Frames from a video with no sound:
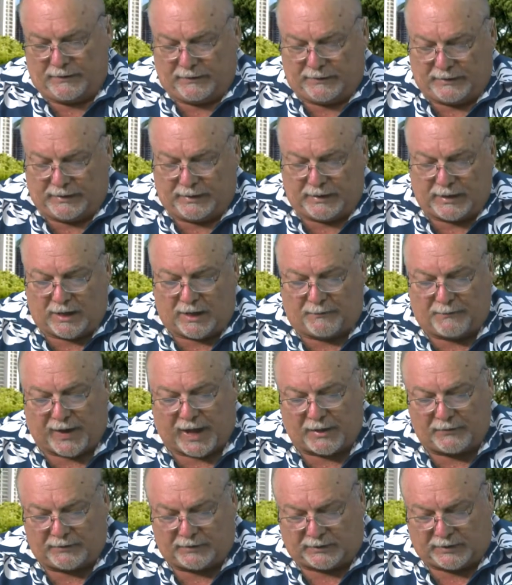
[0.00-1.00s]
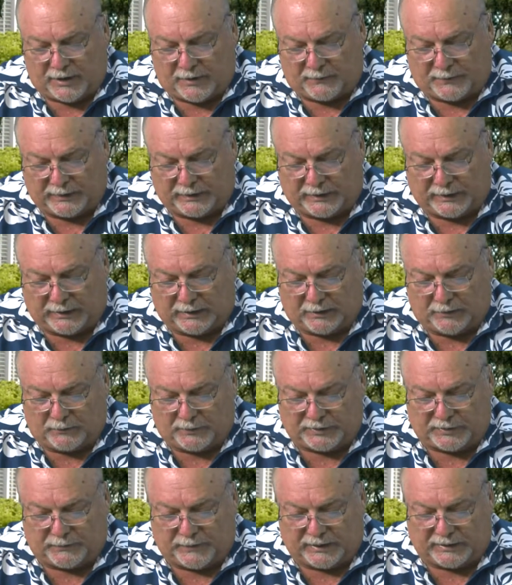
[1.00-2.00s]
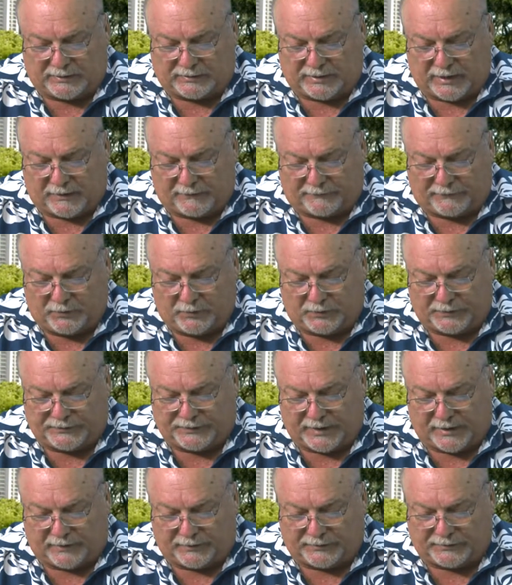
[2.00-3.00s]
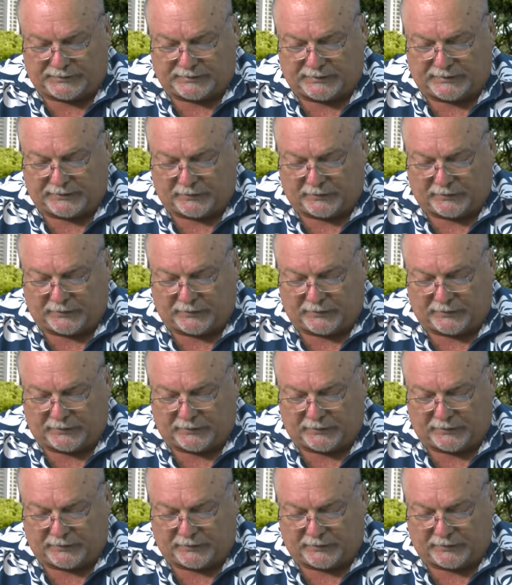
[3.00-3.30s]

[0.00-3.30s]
The Ballard Company, which makes fuel cells,